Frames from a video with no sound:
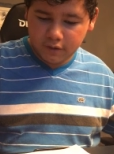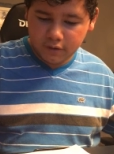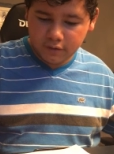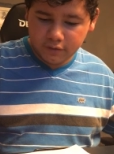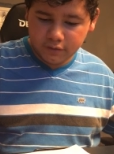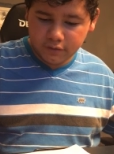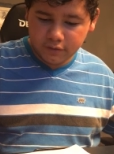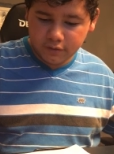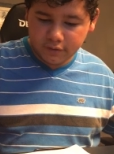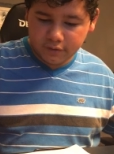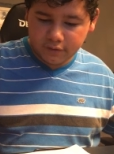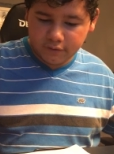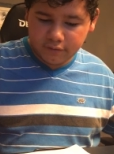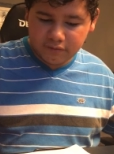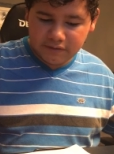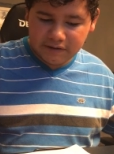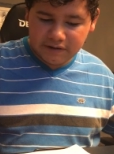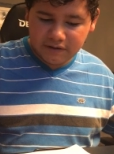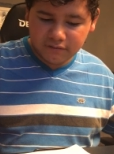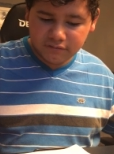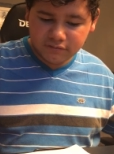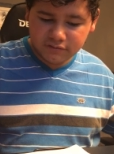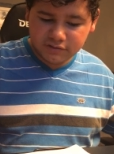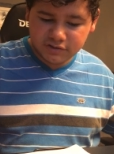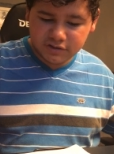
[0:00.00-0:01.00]
your
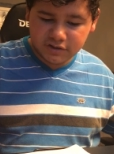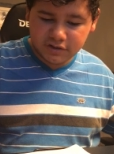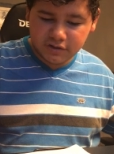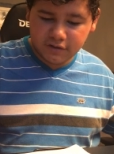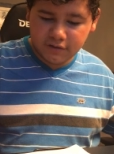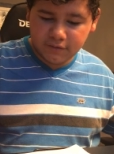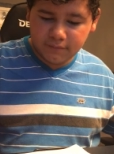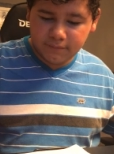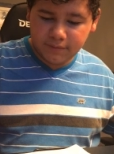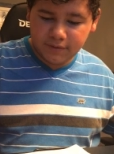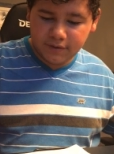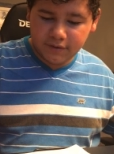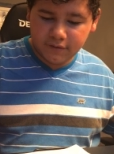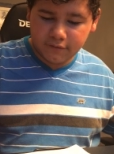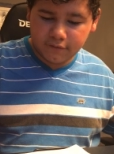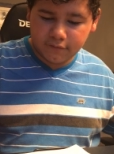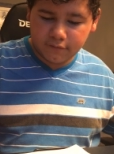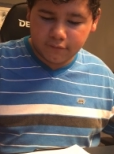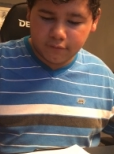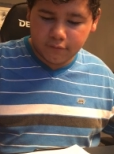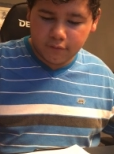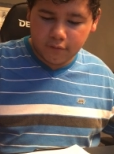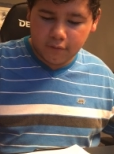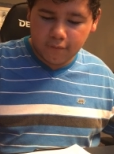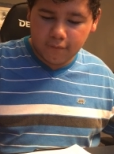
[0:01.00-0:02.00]
crouch could be your
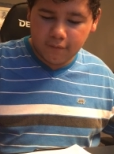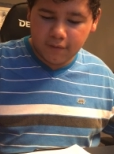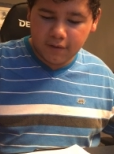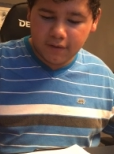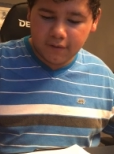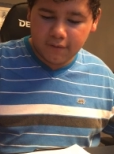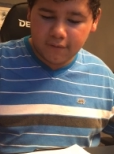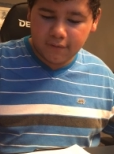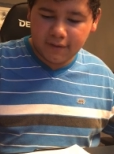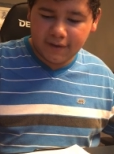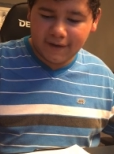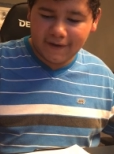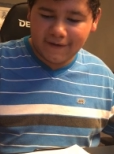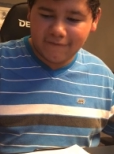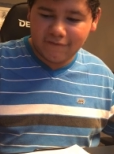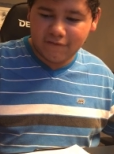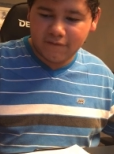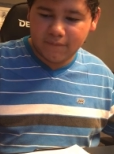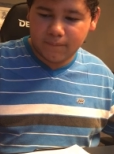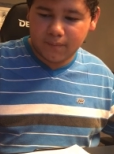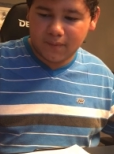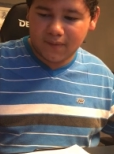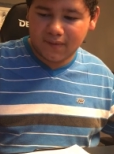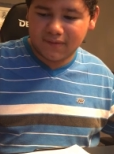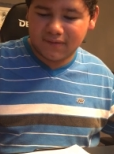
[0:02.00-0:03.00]
scroll wheel like if
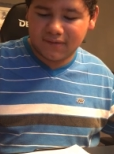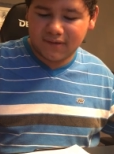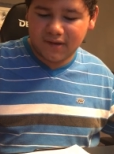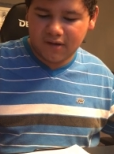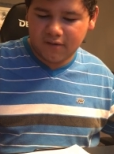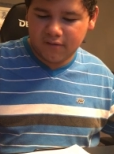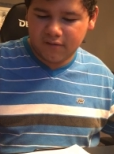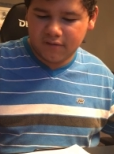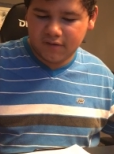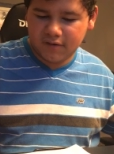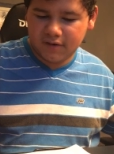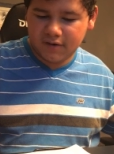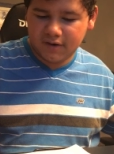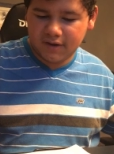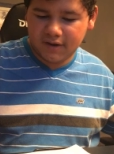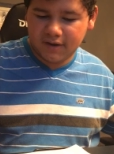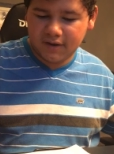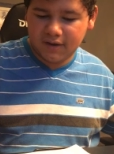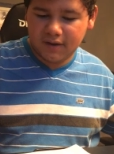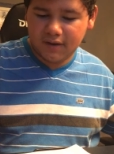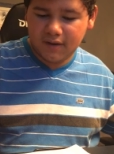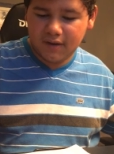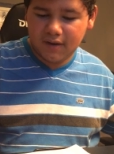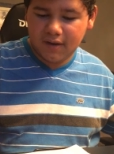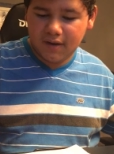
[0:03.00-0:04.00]
you press down on
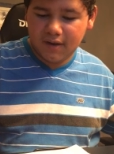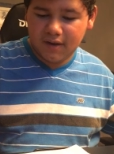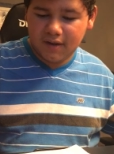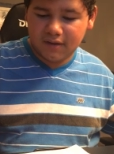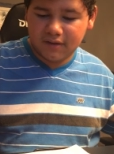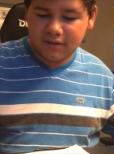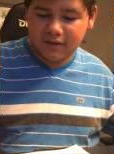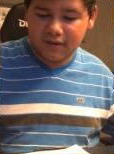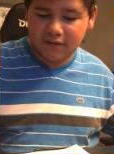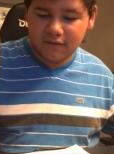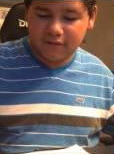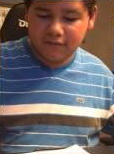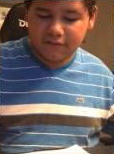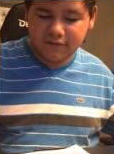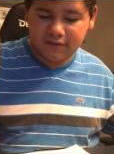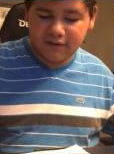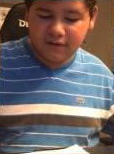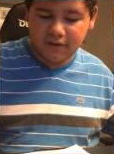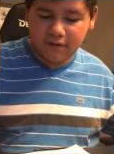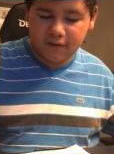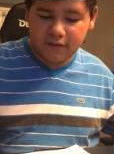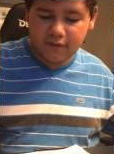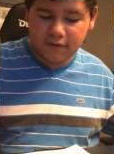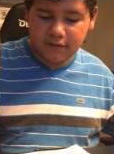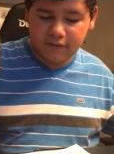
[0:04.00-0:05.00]
it then your
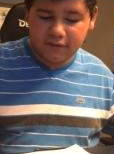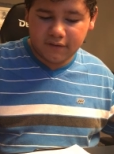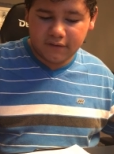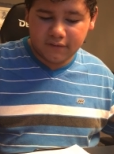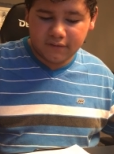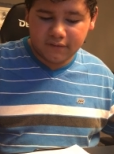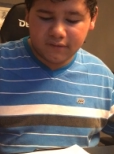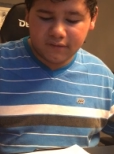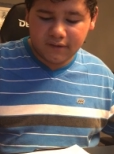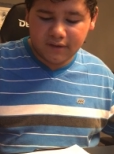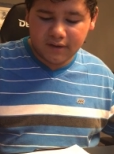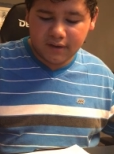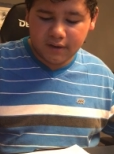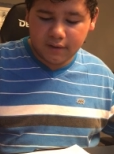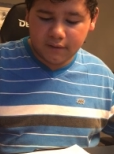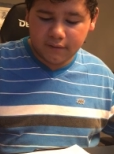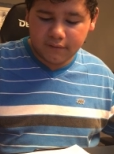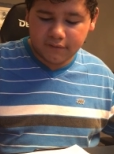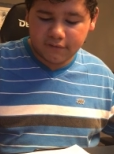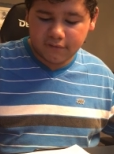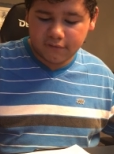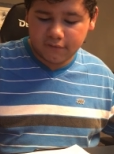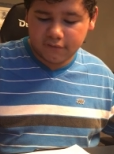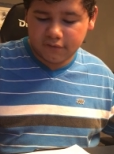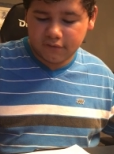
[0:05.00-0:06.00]
ZR and your ZL
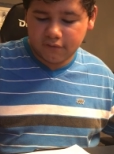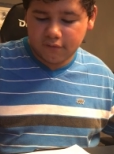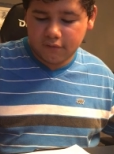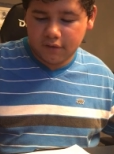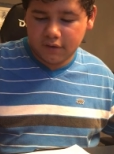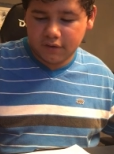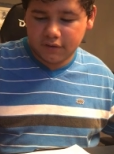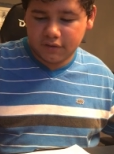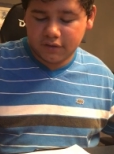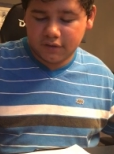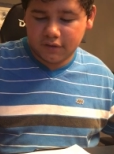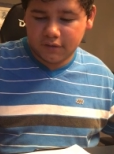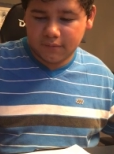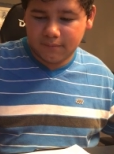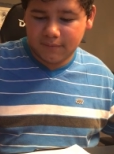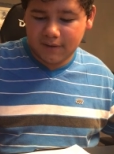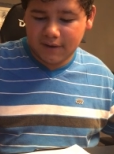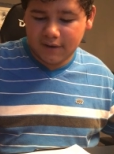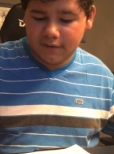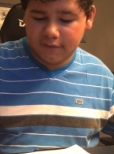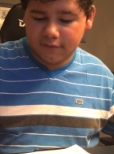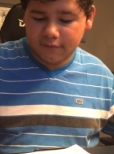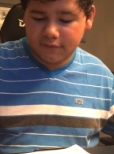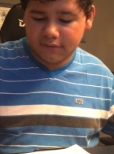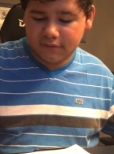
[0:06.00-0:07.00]
is also on the
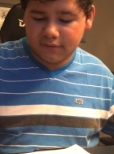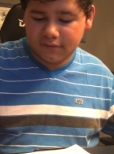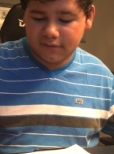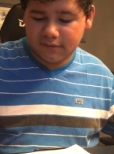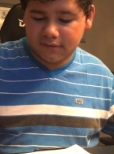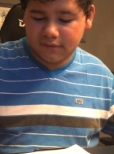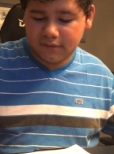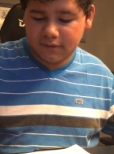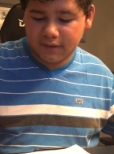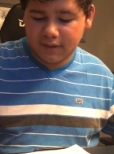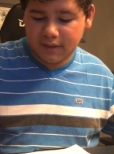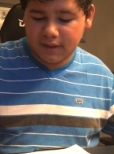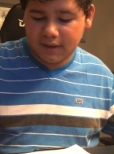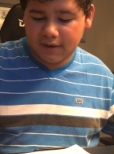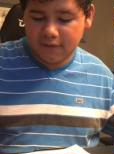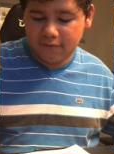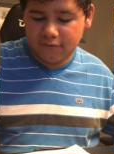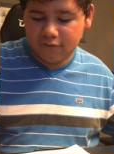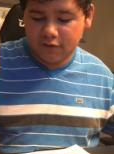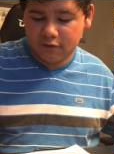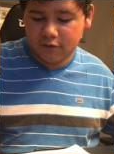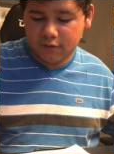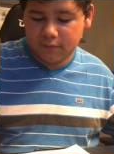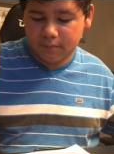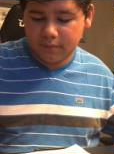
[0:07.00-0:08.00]
mouse, like if
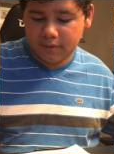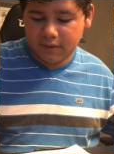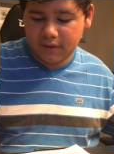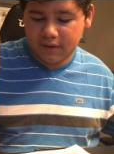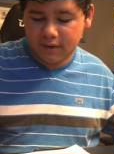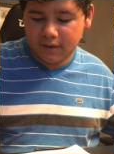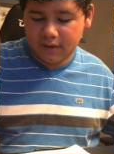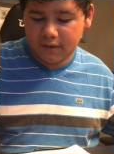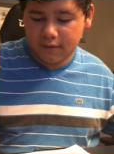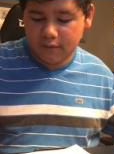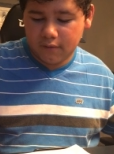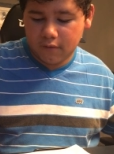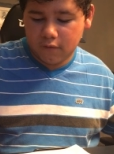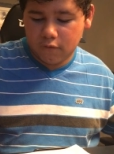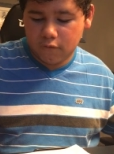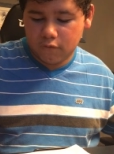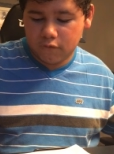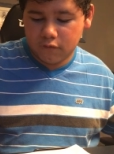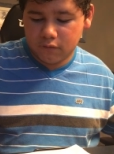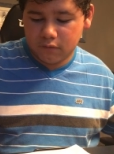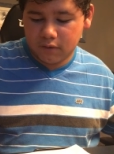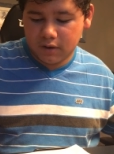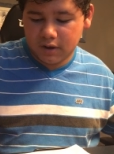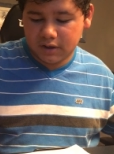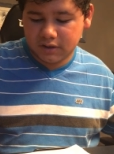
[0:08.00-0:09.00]
you were playing
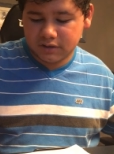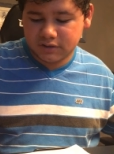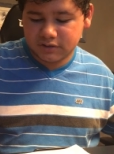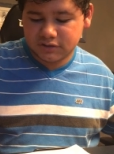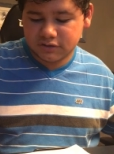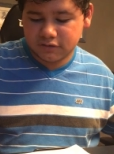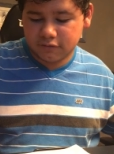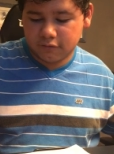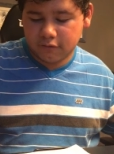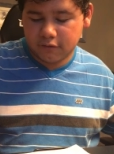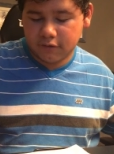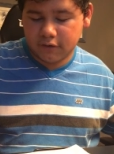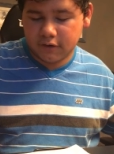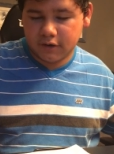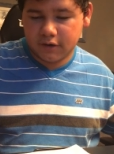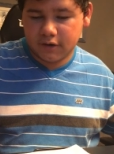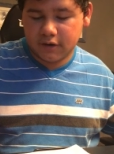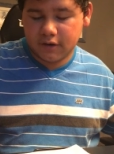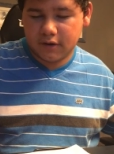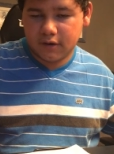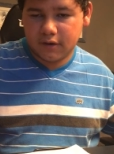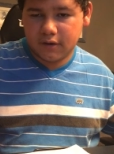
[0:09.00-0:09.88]
Overwatch or,